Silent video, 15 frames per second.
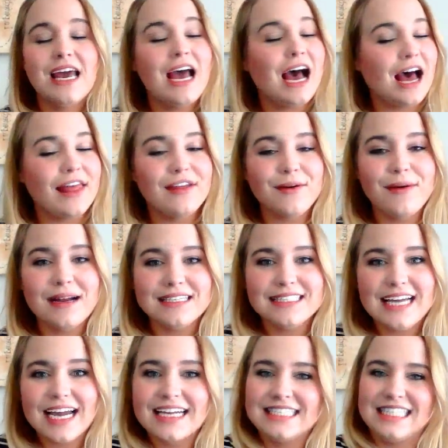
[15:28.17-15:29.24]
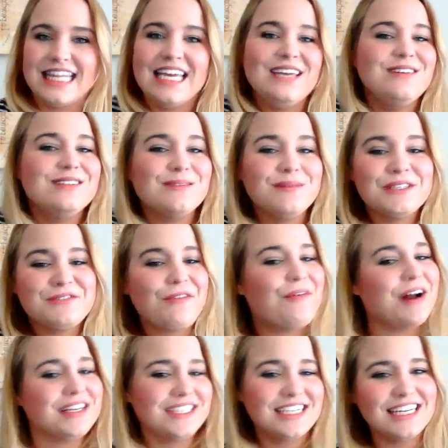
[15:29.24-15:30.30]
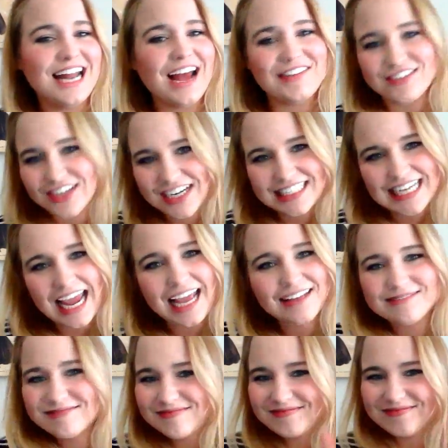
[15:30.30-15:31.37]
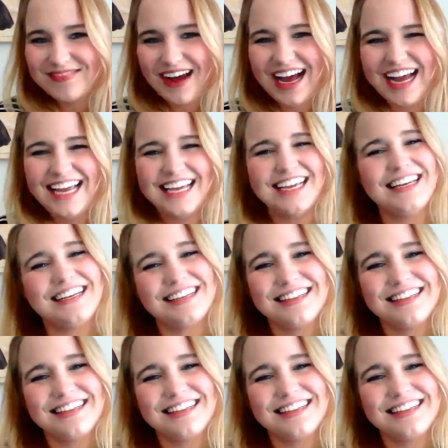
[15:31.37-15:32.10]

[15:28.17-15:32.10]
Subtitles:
Otherwise, guys, thank you so much for watching and have a great day. Bye.